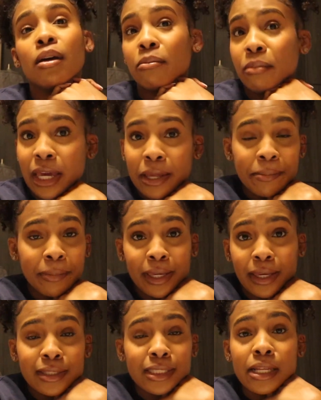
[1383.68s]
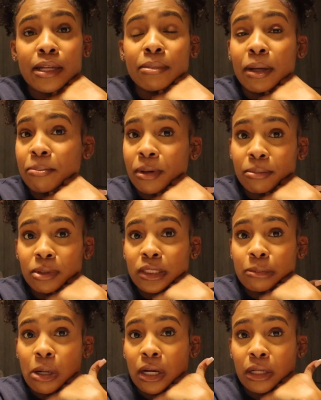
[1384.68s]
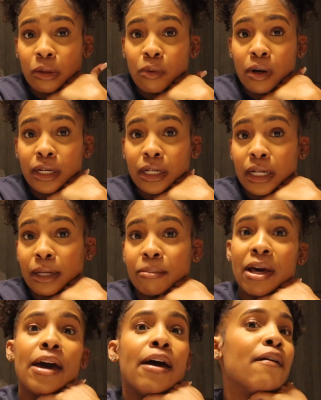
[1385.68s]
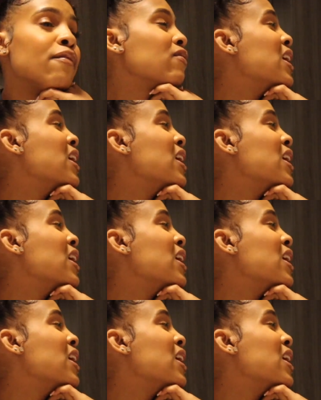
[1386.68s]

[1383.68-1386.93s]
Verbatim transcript: made me some bubbly sparkling water in my